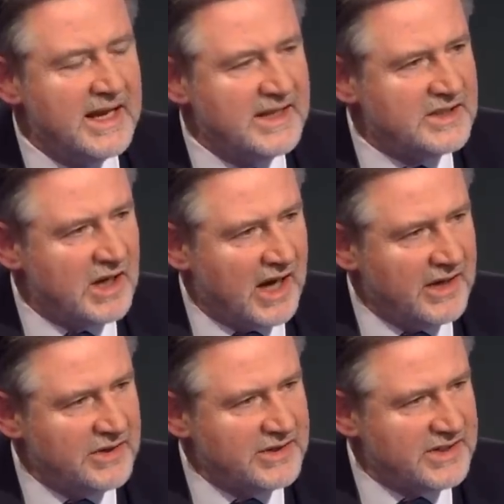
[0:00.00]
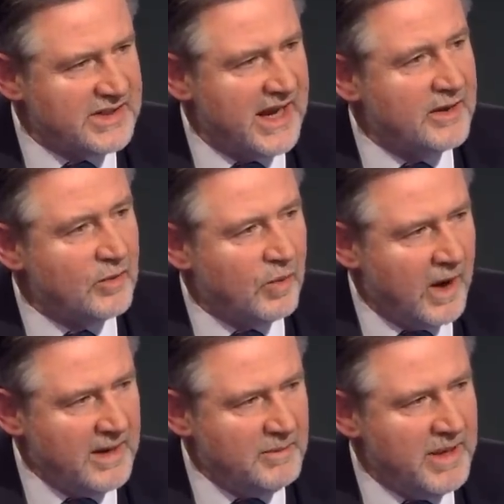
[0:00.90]
is to understand
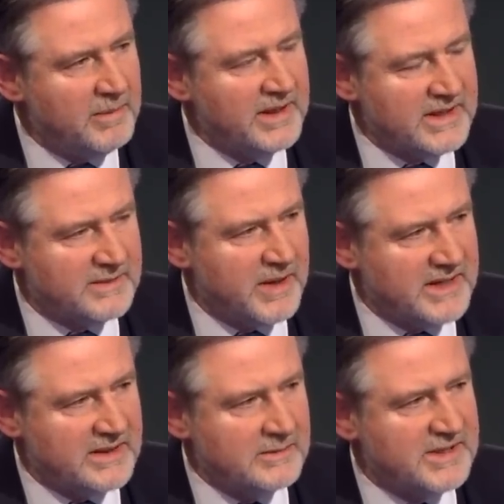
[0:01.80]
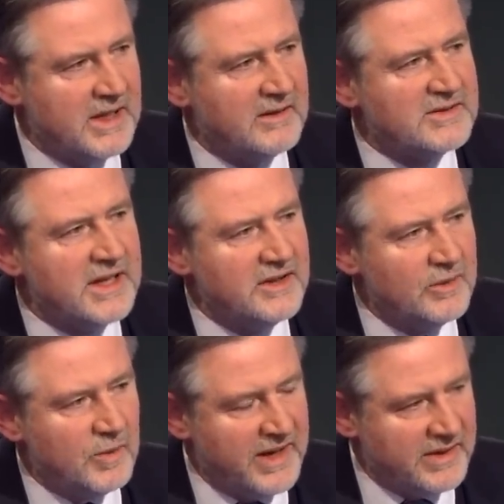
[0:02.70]
why people express themselves in
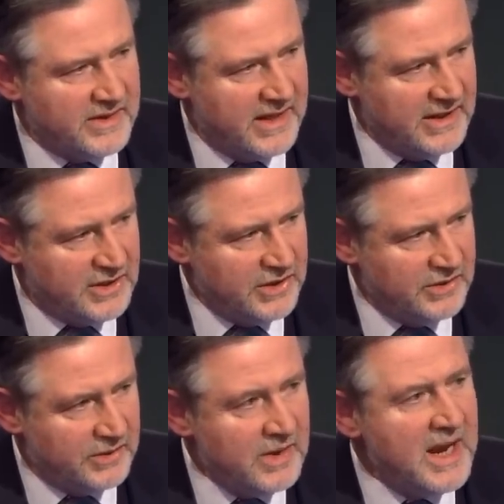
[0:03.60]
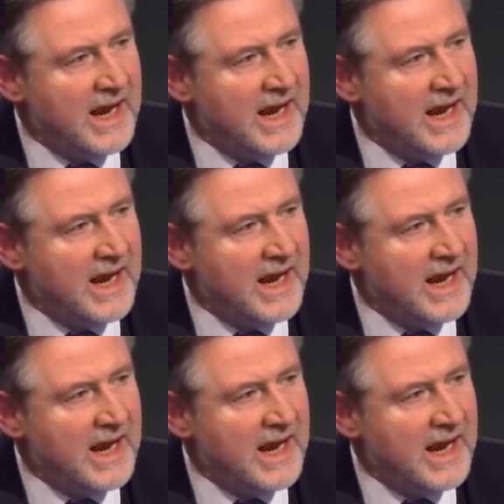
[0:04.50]
the way that they do.